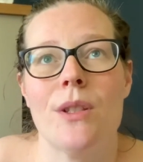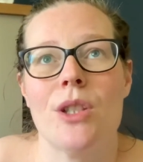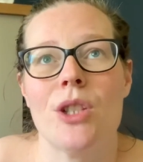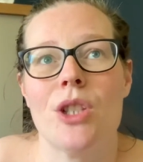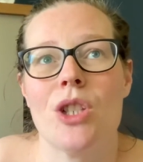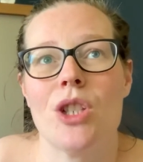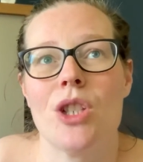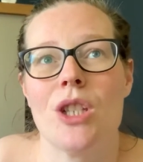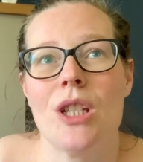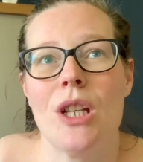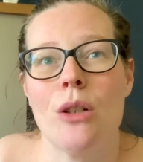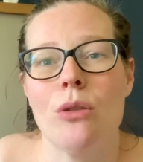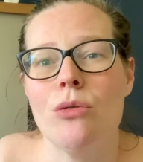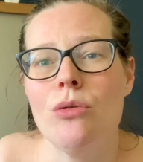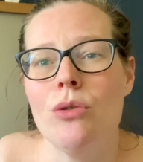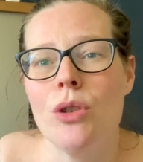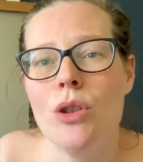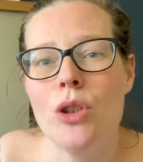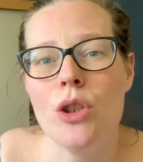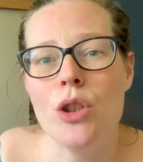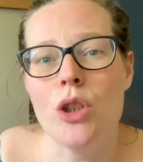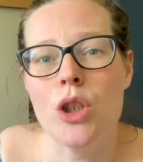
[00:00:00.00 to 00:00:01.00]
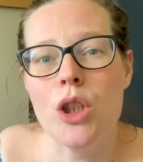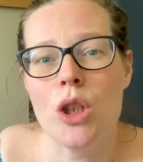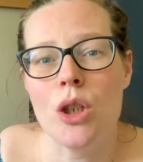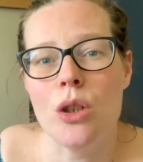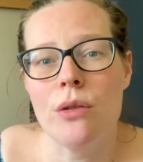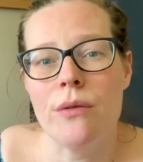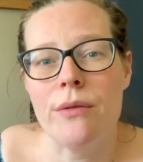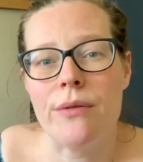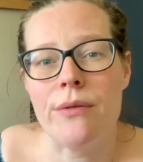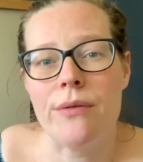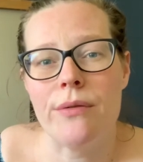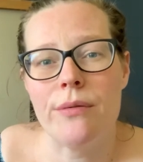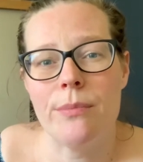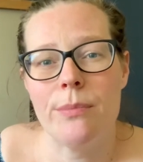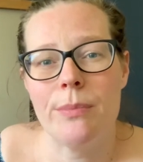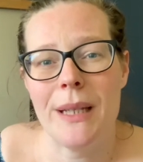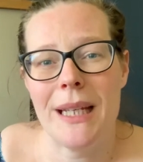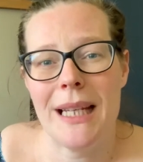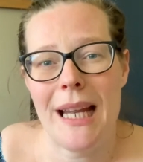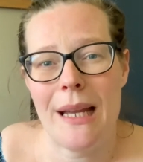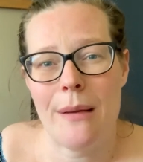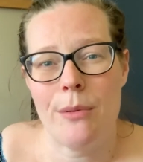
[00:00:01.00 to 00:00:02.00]
children love
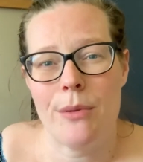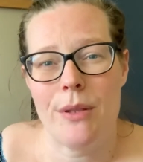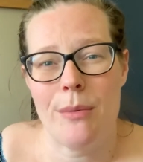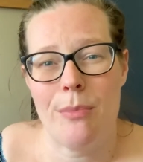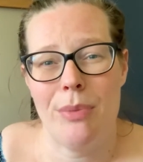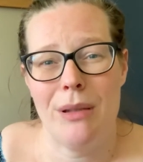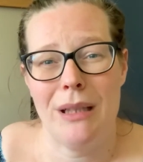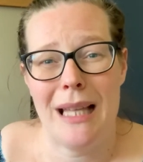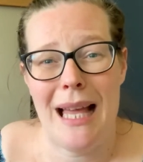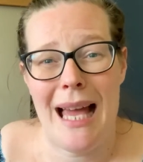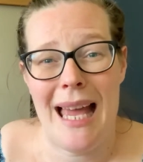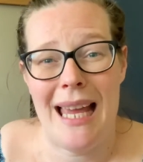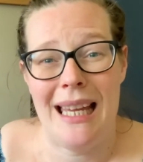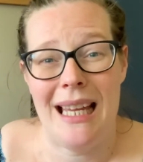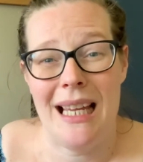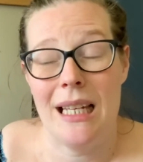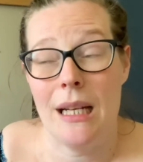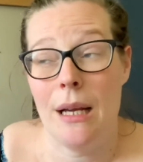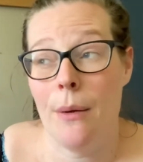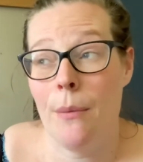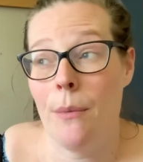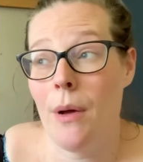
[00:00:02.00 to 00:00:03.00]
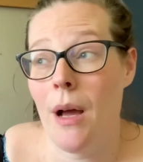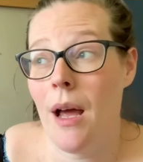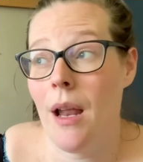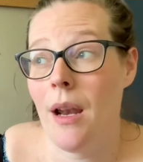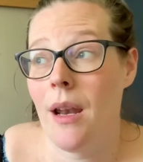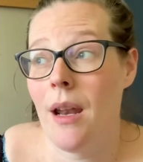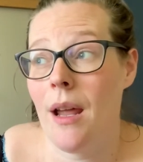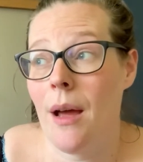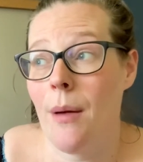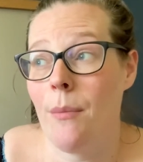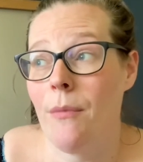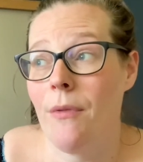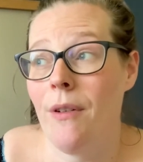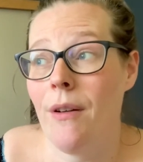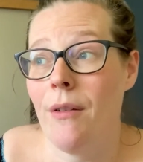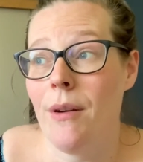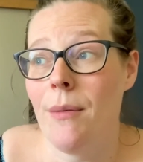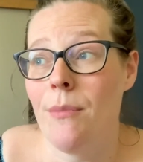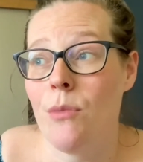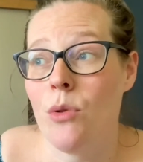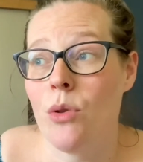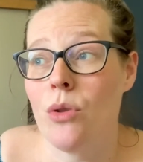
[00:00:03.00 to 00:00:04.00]
being able to play, and I'm
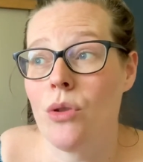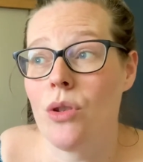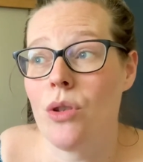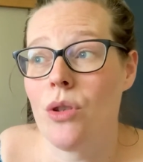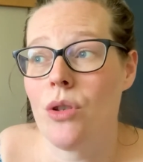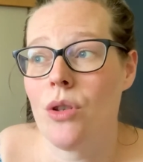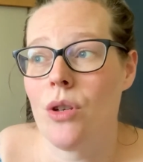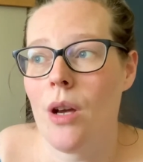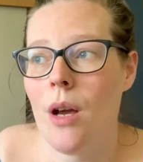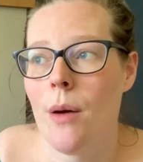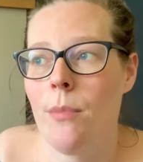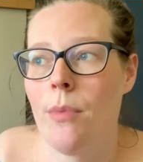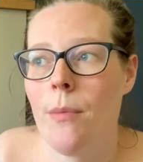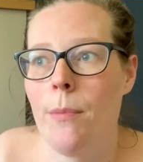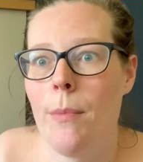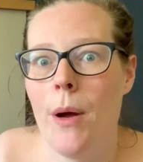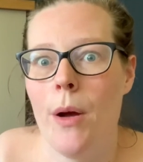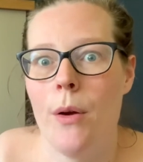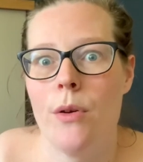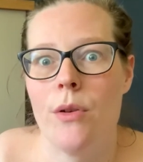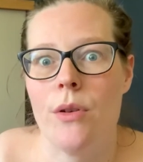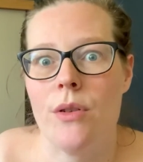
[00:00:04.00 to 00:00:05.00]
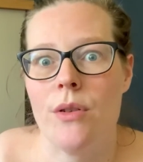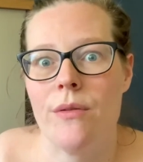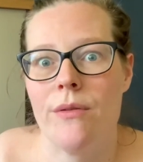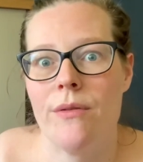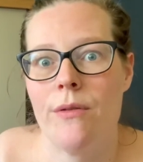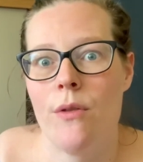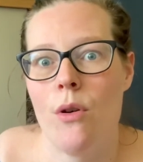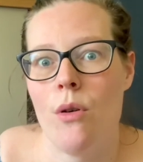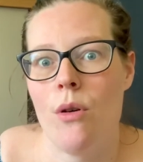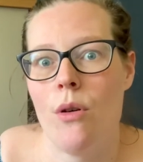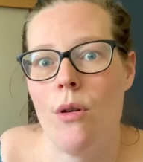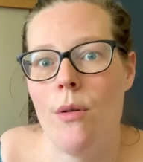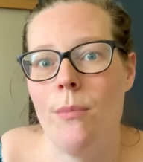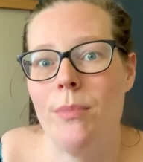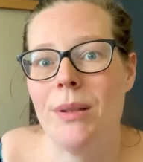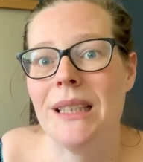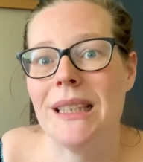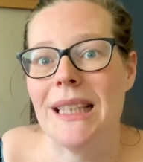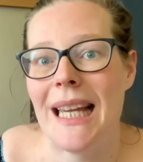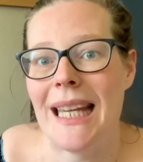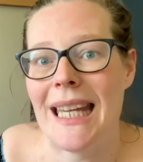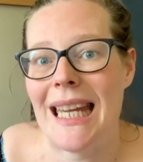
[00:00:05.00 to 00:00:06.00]
very much a proponent for
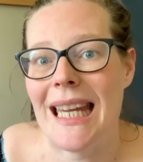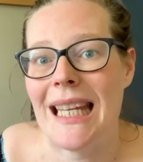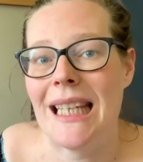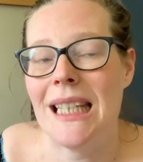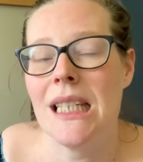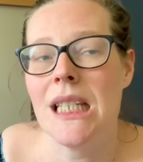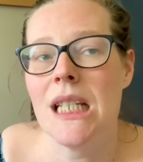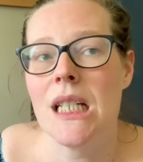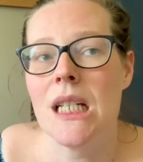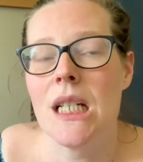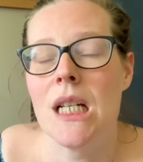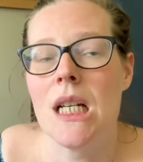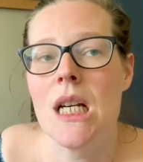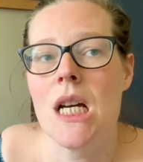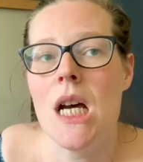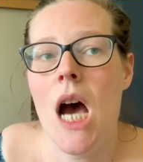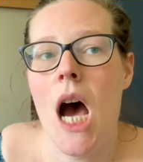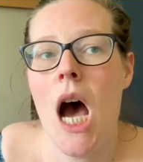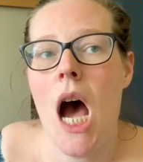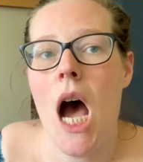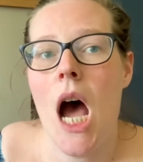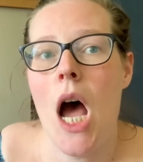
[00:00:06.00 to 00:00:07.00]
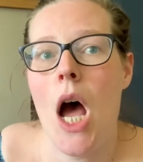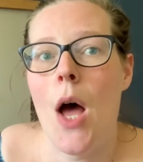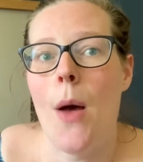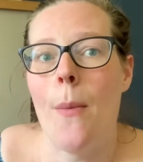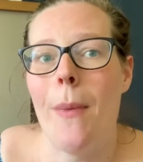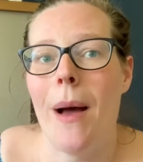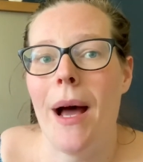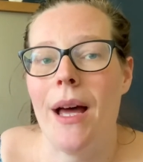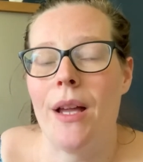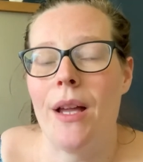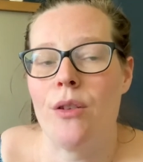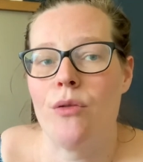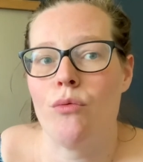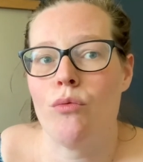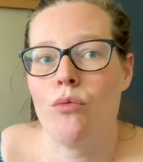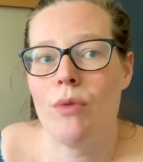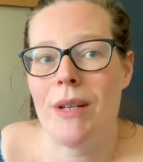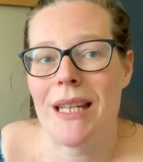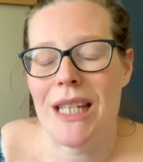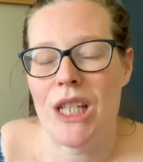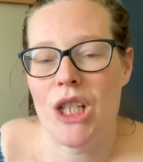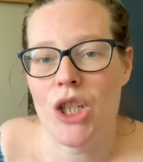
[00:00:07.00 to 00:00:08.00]
playing and
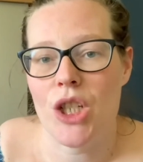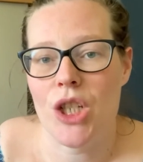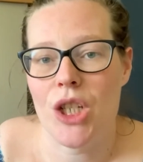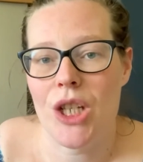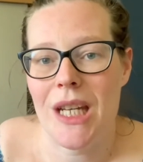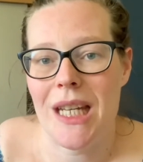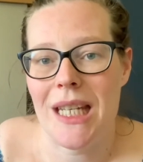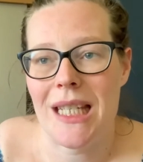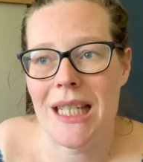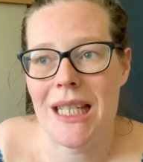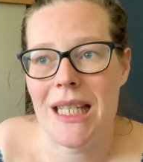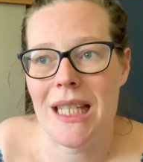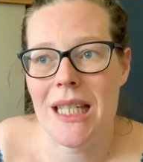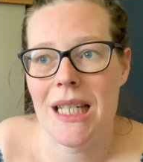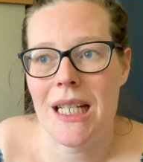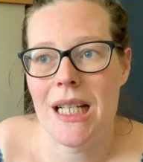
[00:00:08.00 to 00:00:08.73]
reaching